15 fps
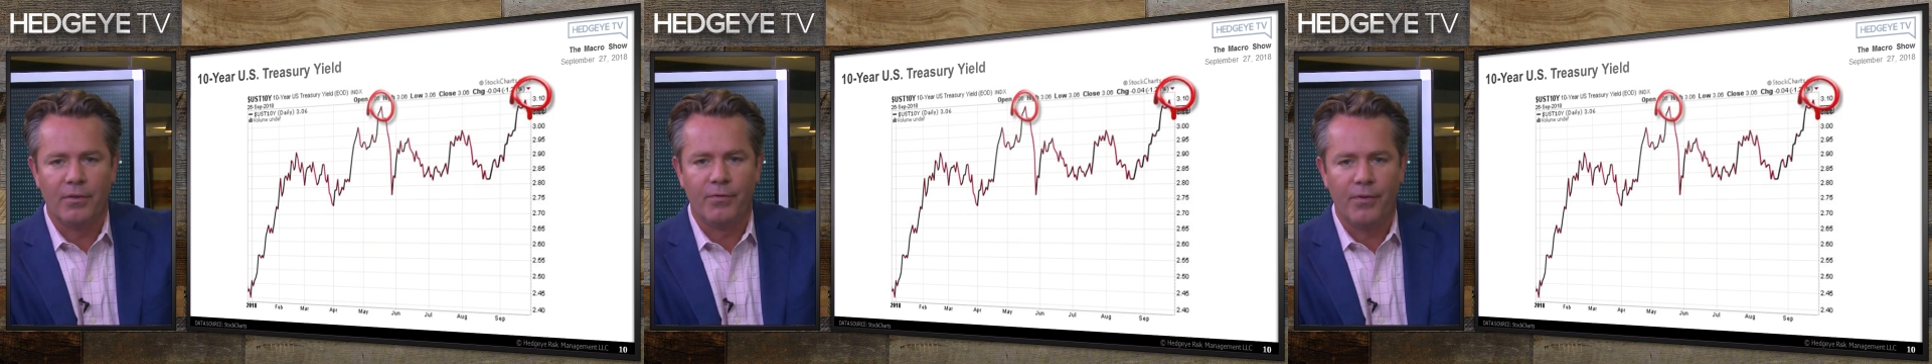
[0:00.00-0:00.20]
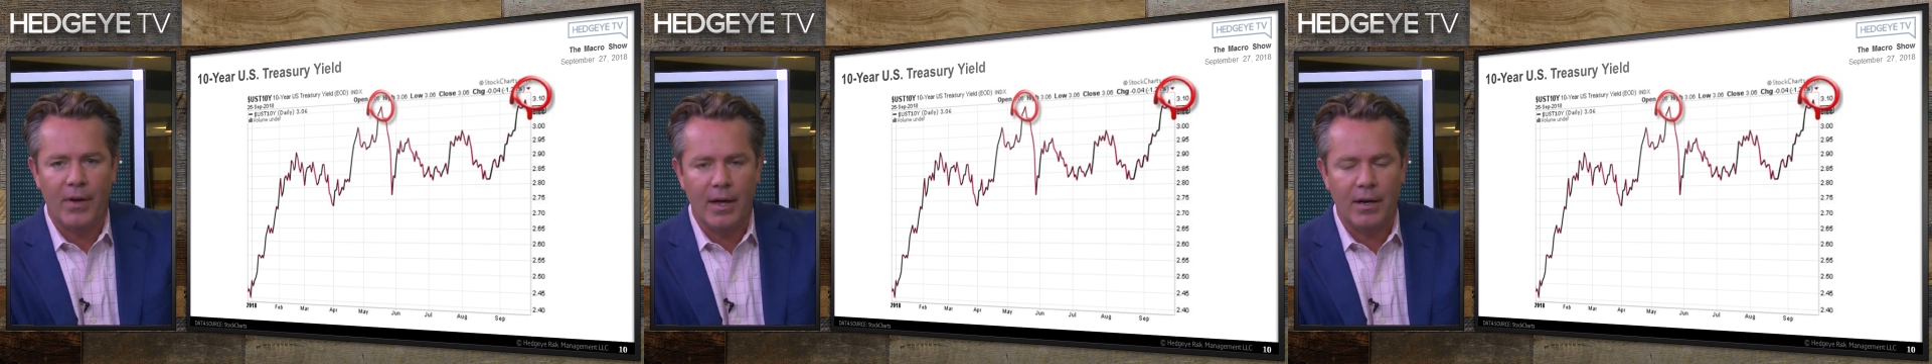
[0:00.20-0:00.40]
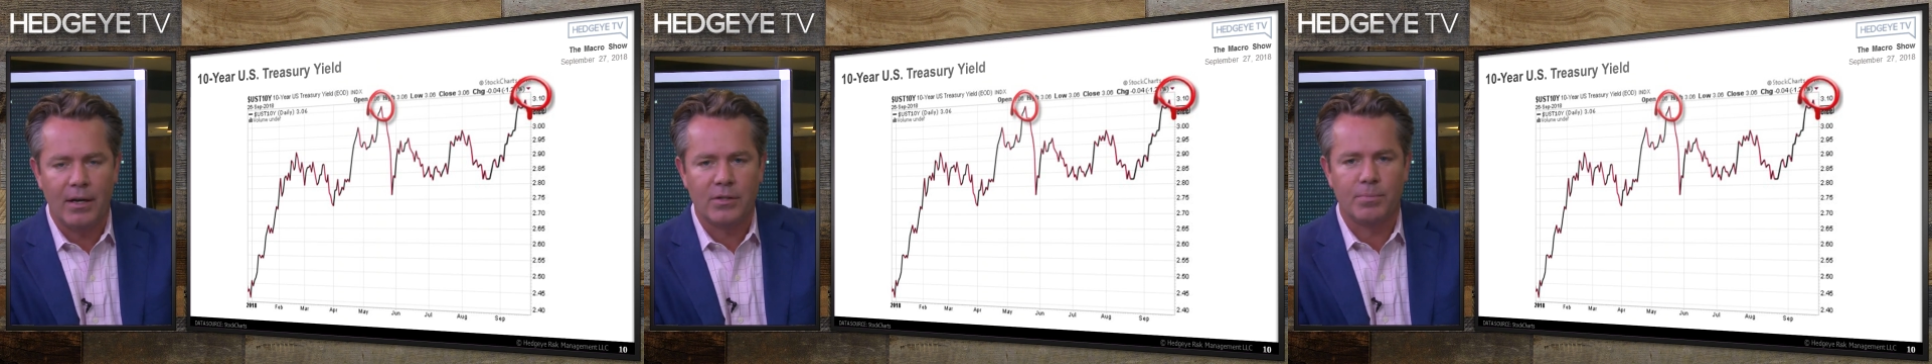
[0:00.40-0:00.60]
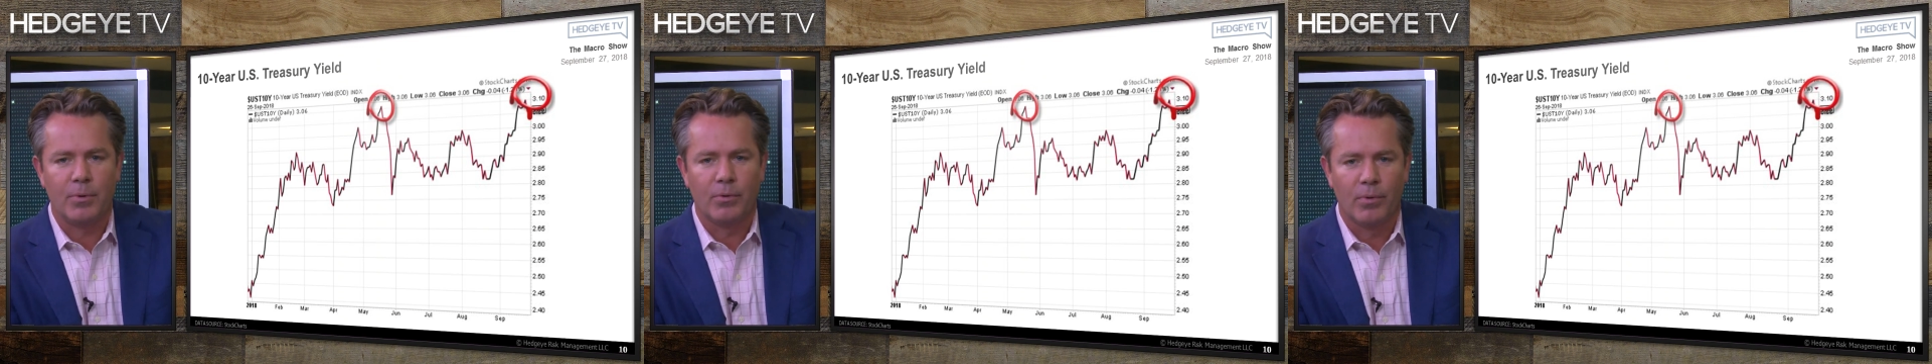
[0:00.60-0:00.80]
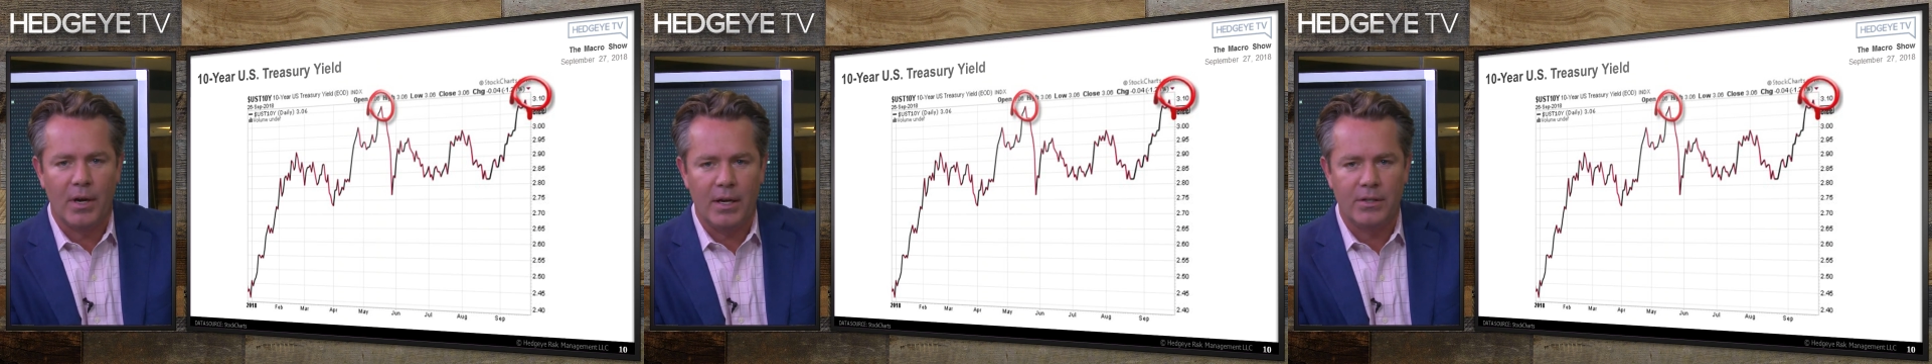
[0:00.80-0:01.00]
The Fed has
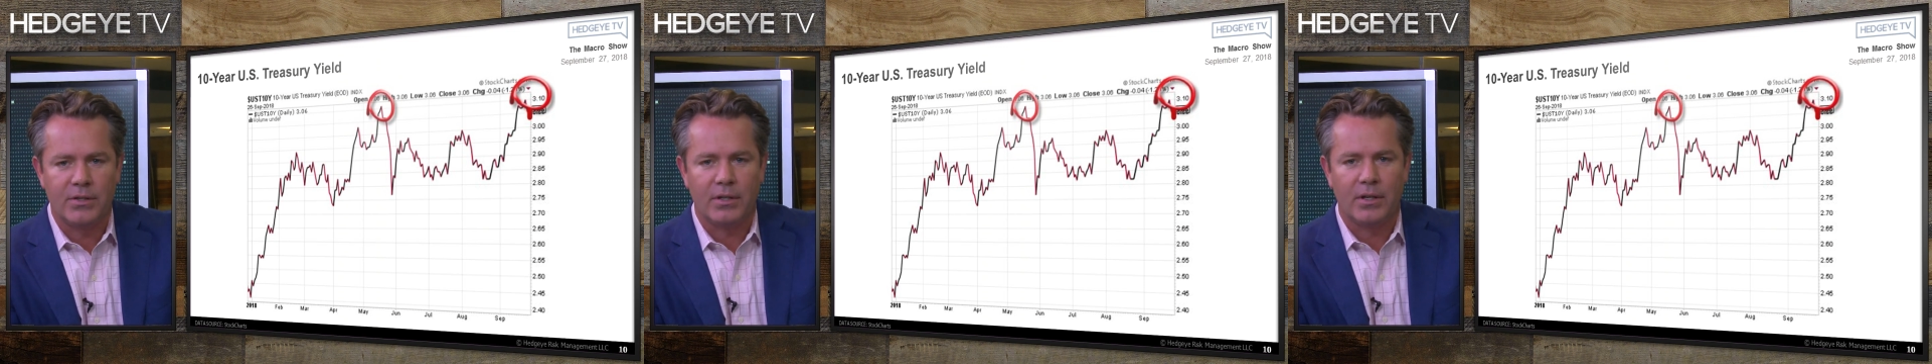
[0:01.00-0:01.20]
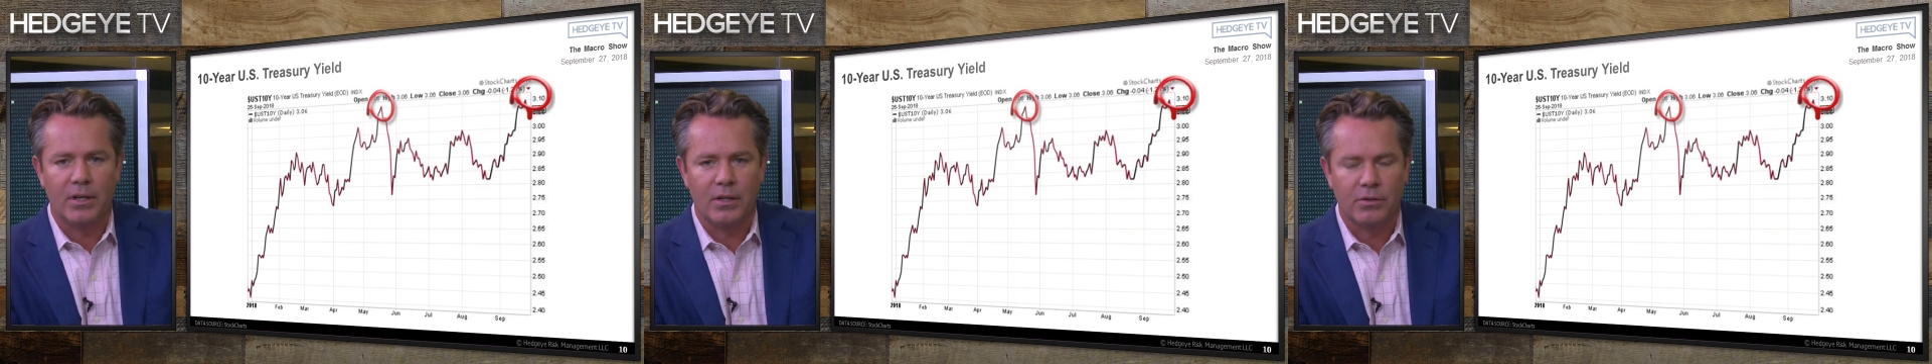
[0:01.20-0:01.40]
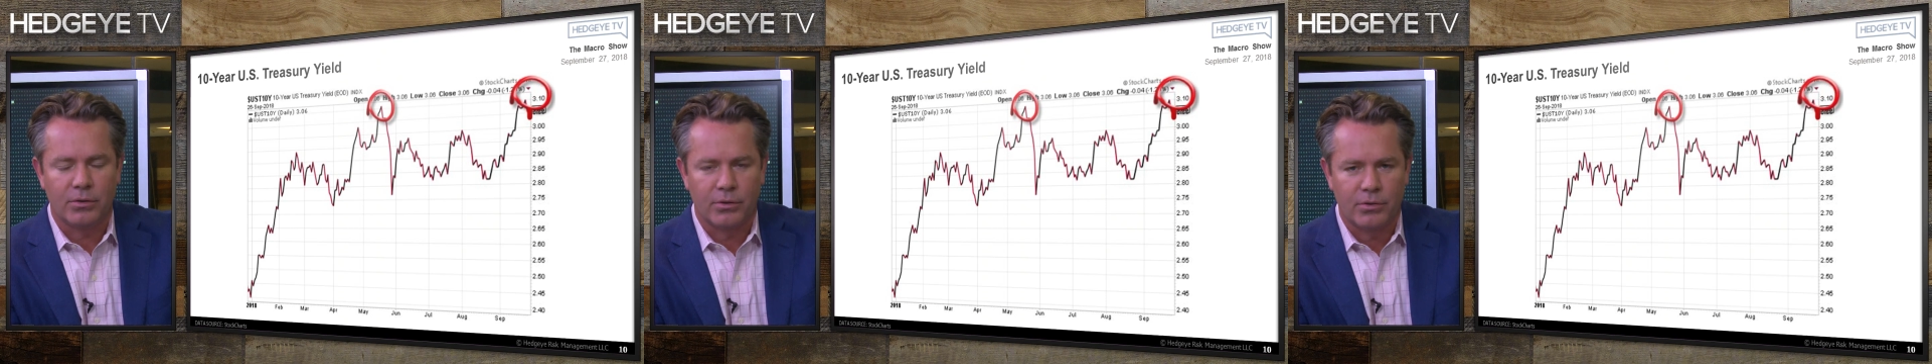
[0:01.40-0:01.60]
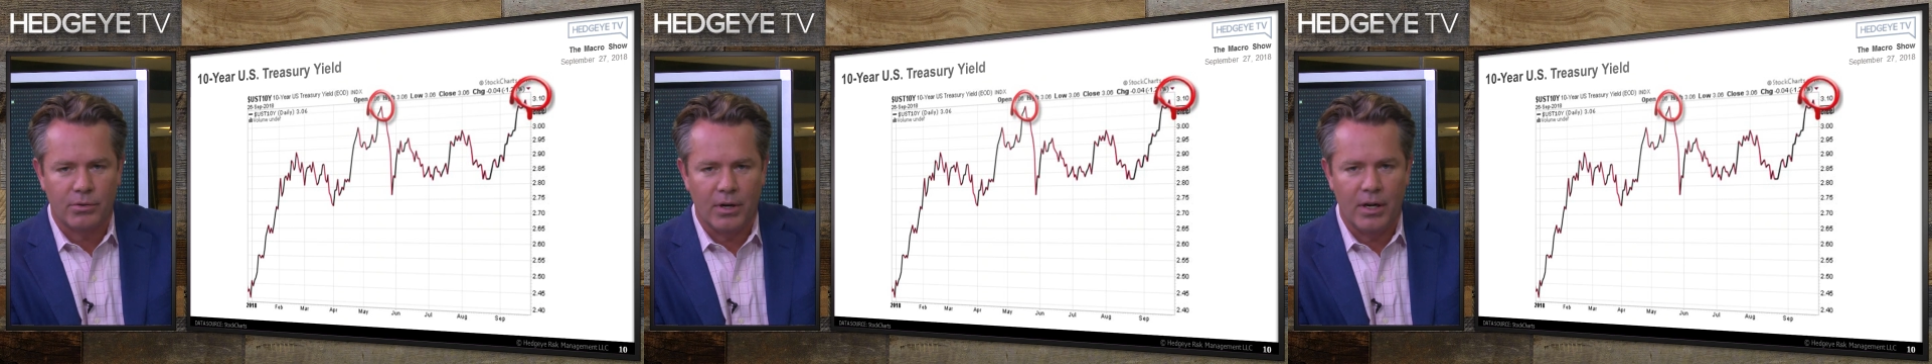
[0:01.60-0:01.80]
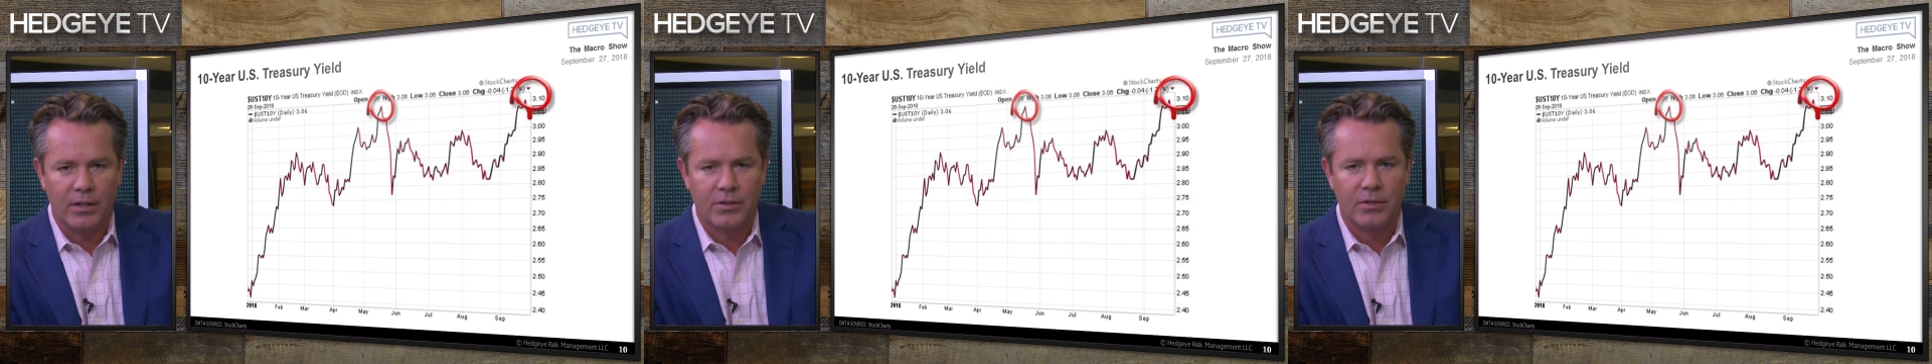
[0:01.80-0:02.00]
been raising
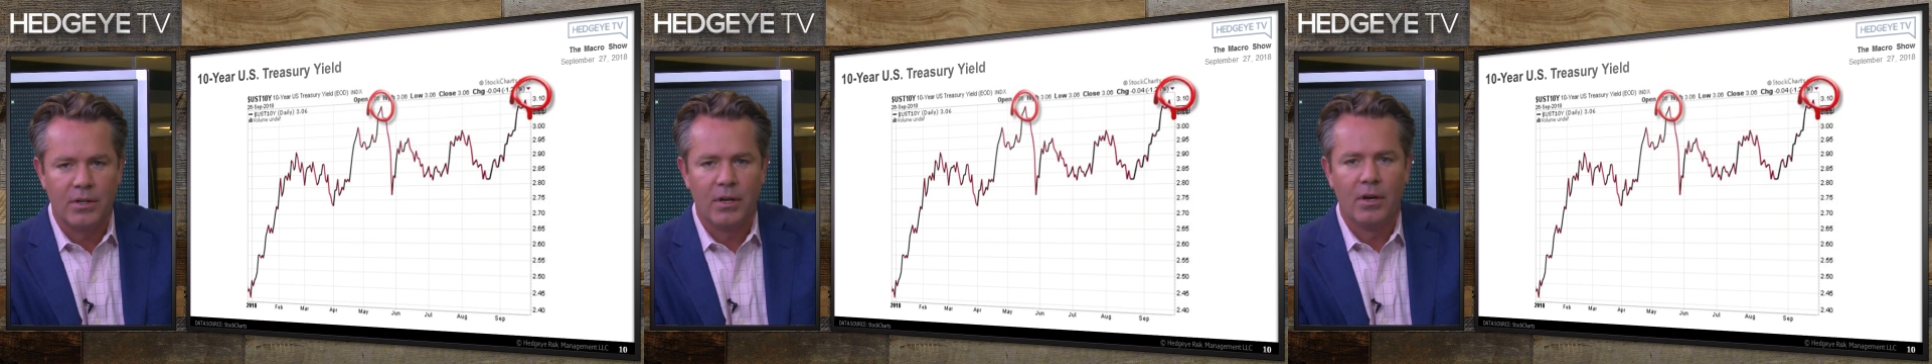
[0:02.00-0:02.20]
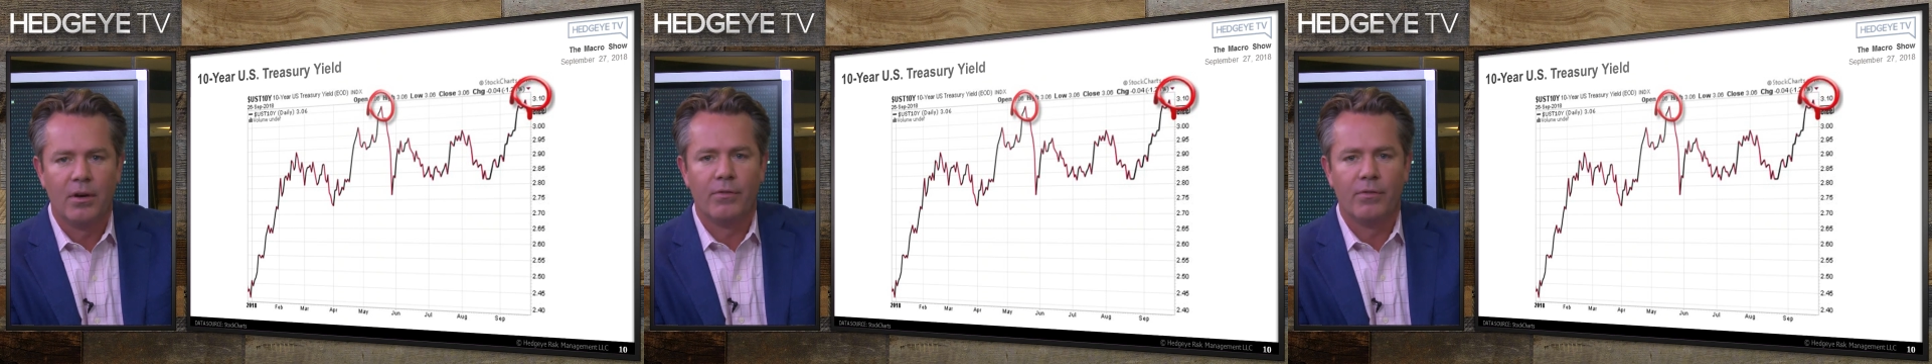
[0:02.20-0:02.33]
interest rates